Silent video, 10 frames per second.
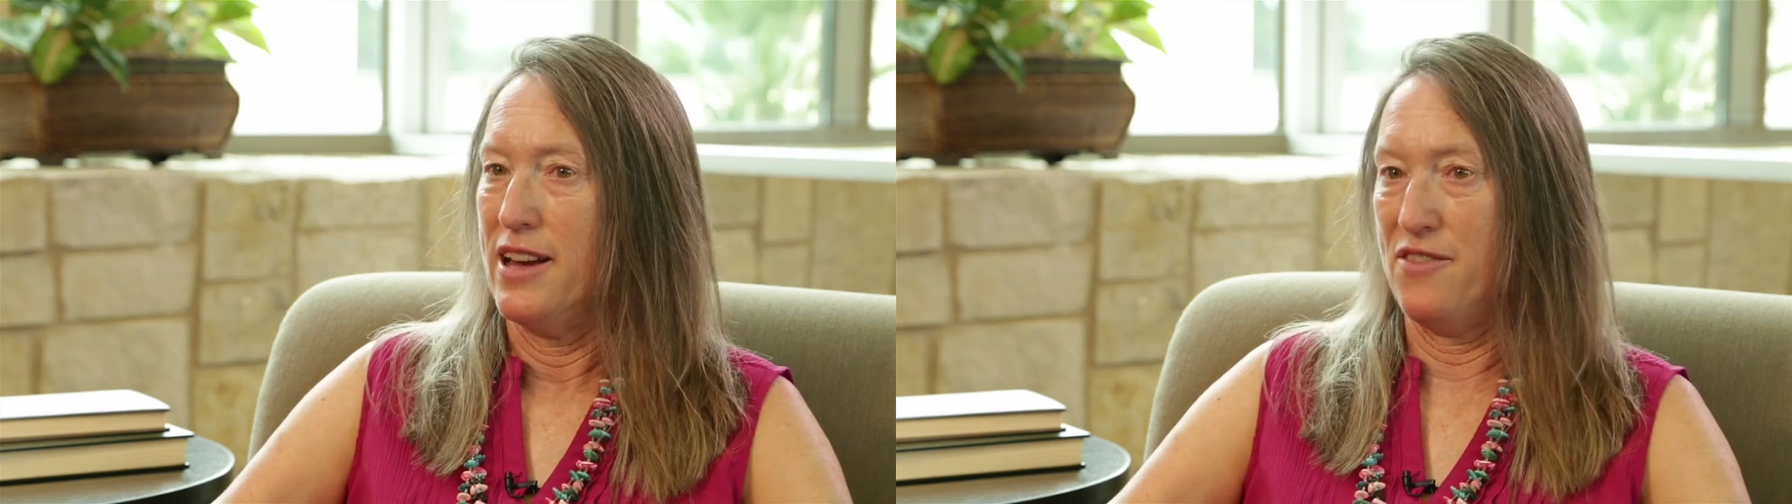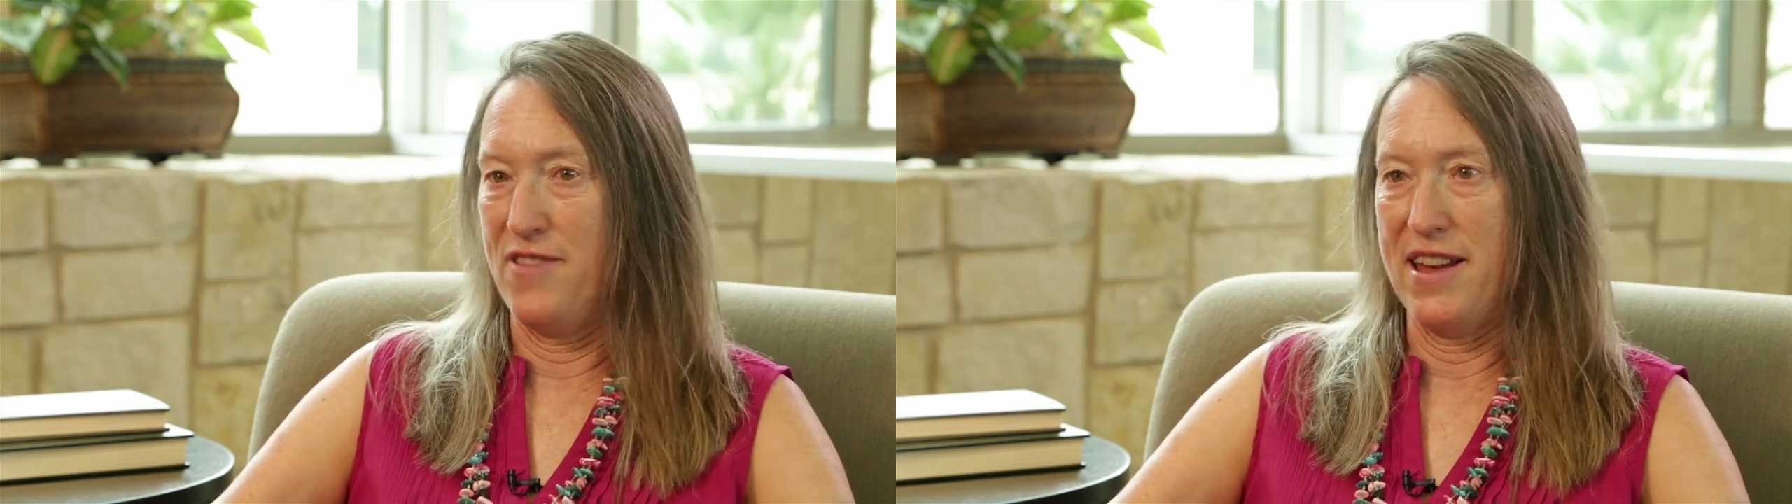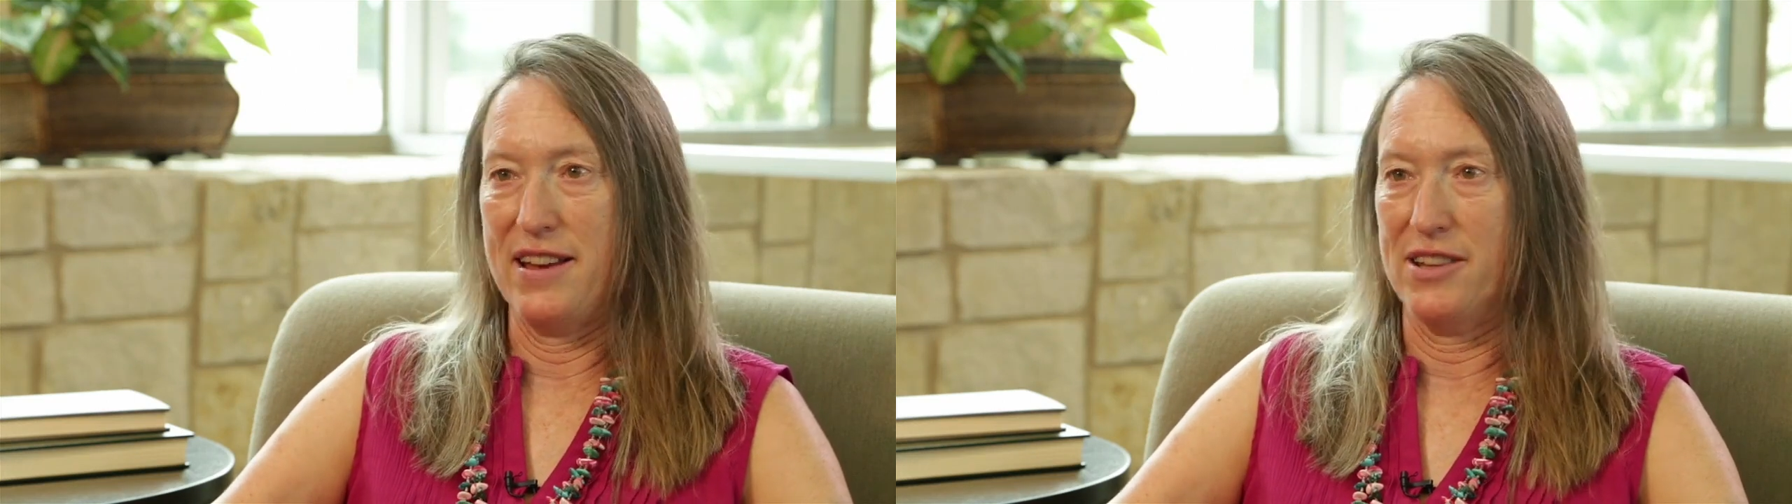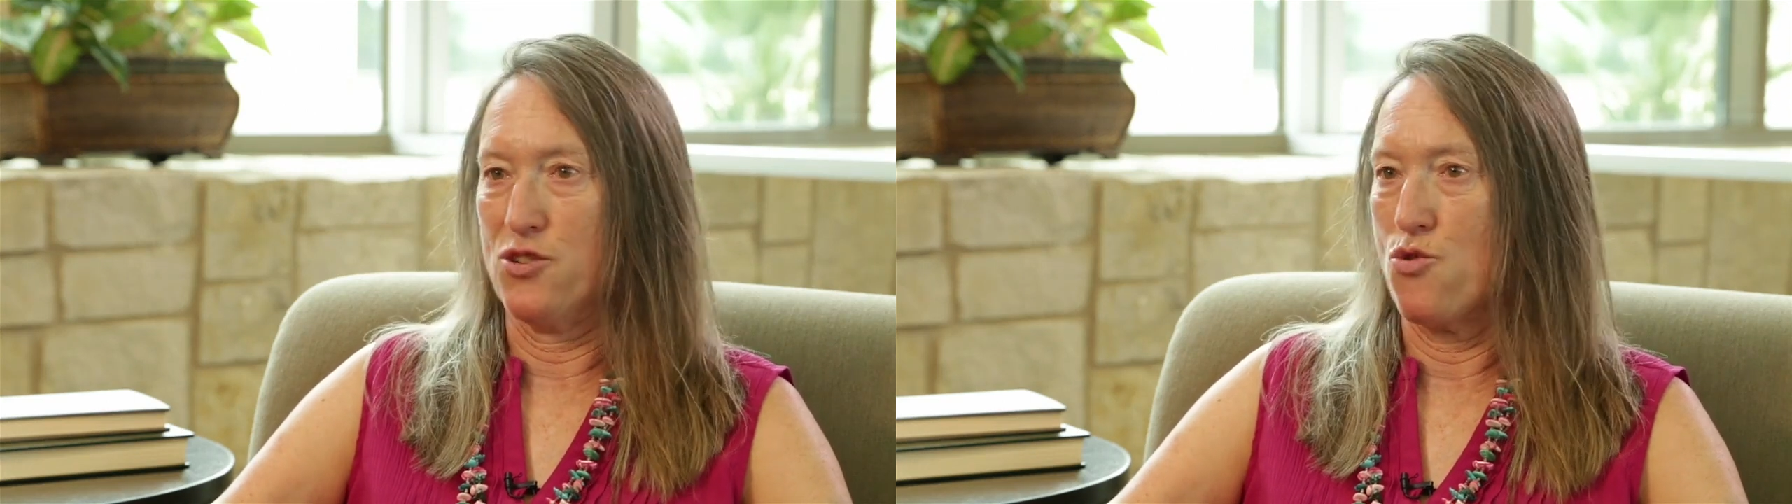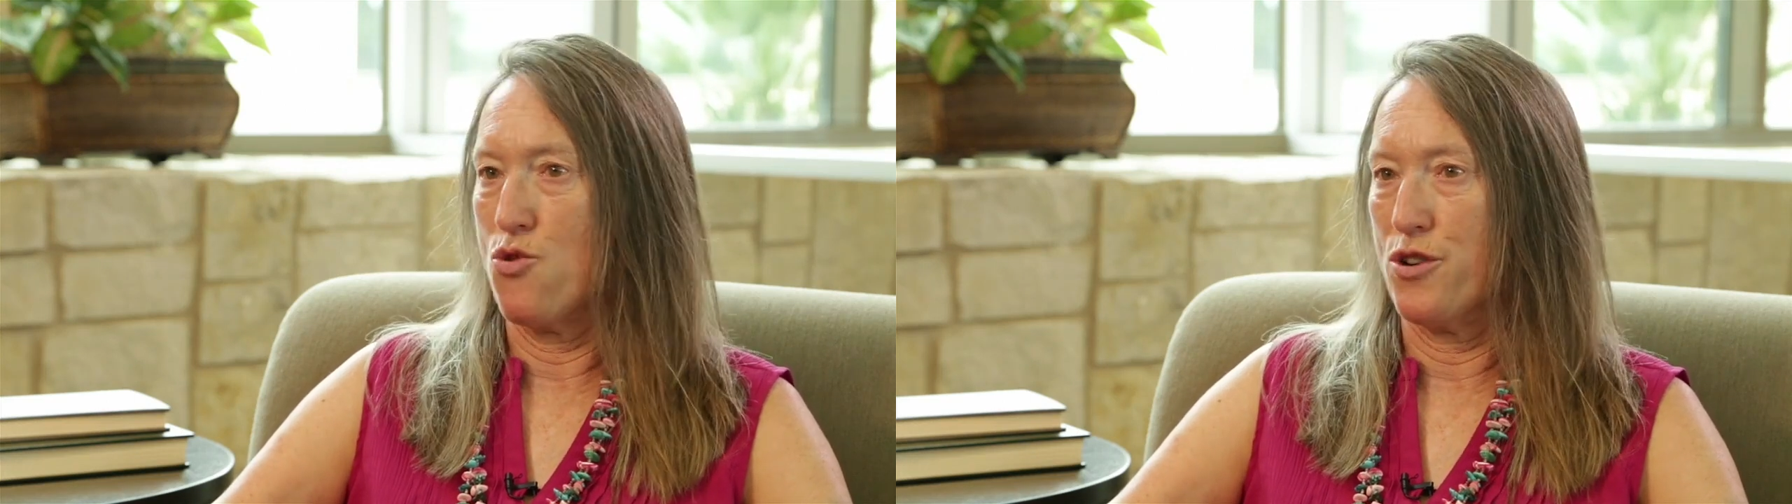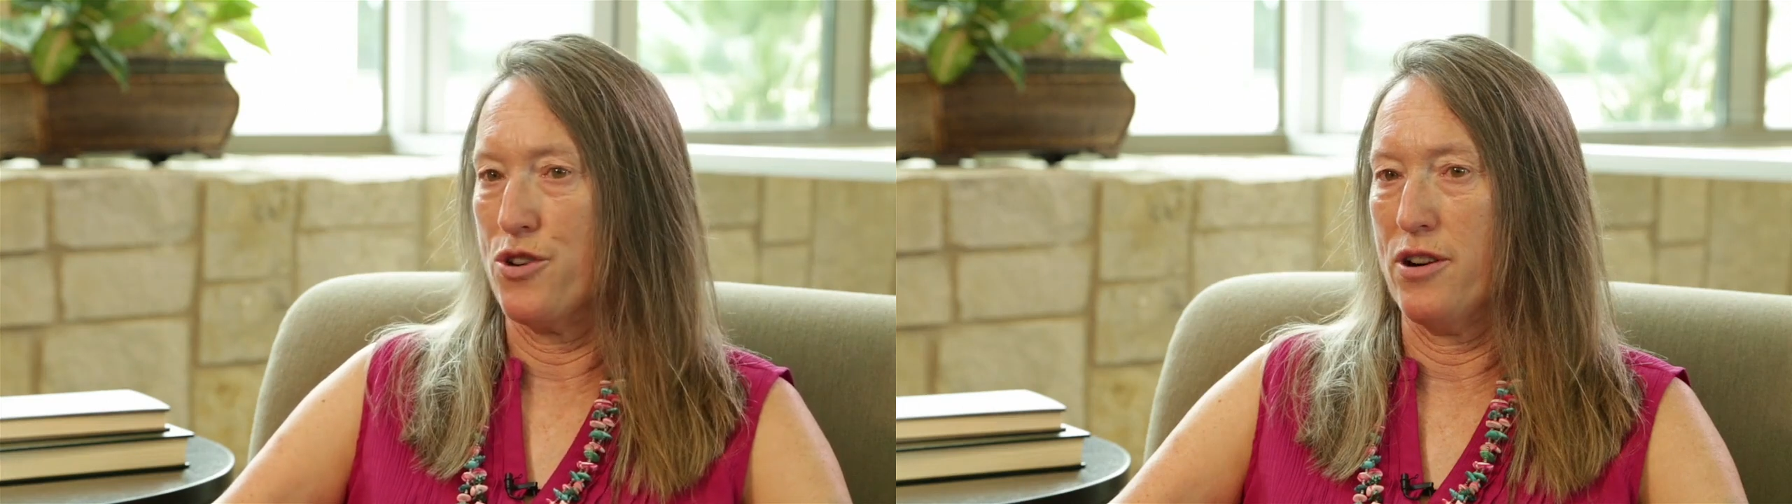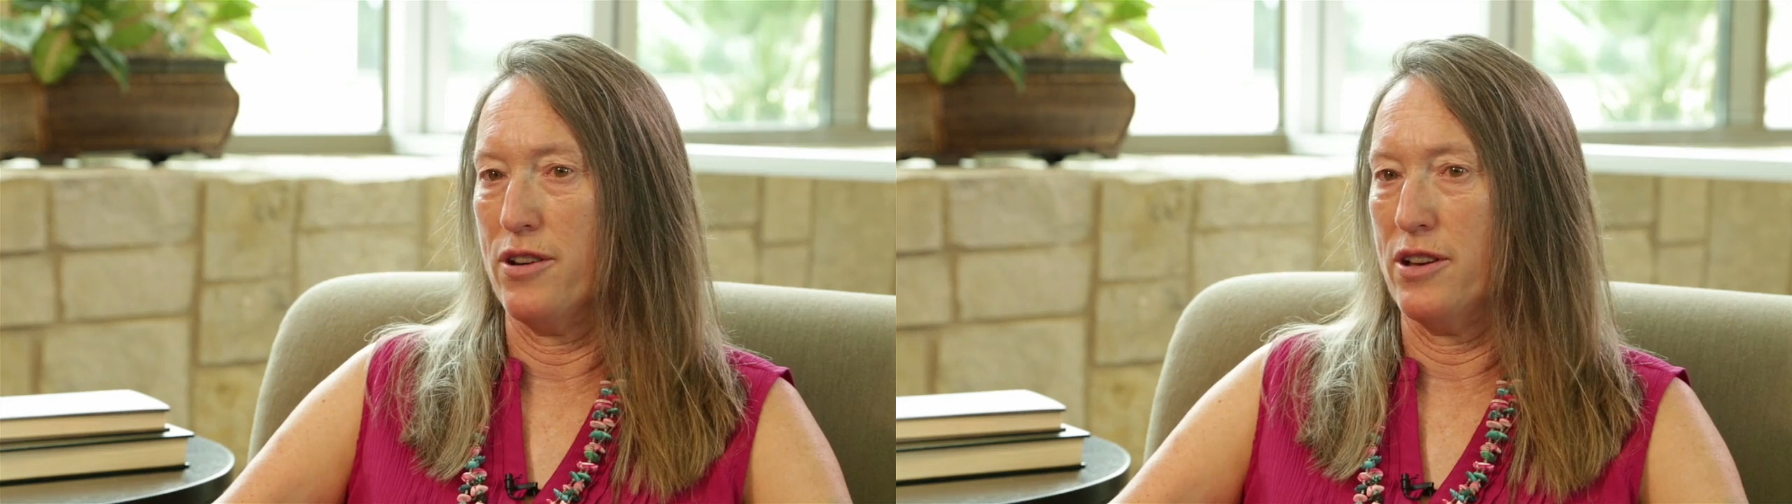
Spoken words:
advanced or